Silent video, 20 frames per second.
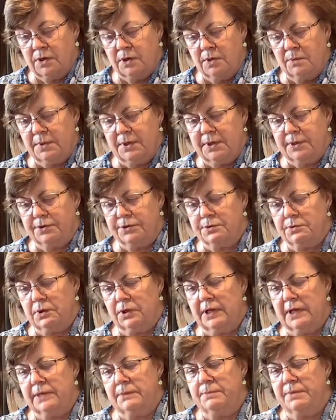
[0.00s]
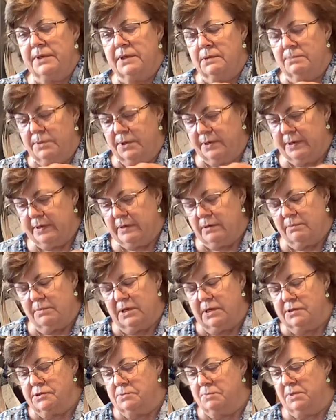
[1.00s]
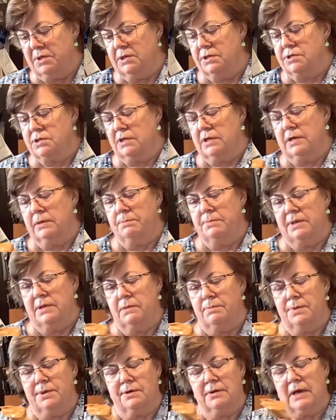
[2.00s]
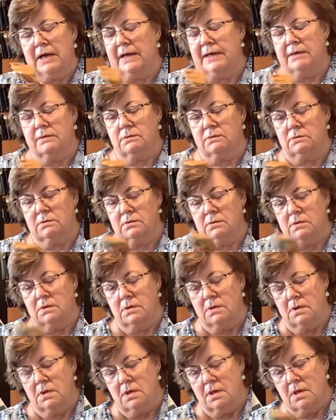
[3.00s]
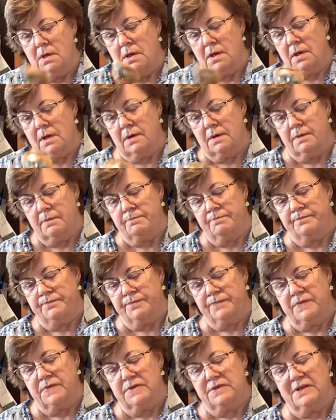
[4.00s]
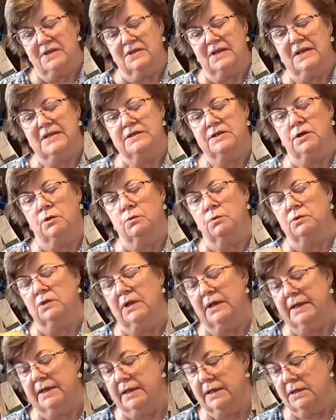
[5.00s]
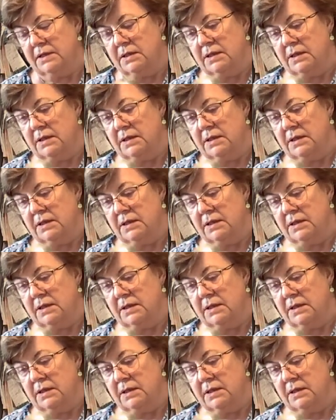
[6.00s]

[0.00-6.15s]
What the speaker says: We go through a lot of peanut butter here. My husband eats a lot of peanut butter. I don't. Not that I don't like it.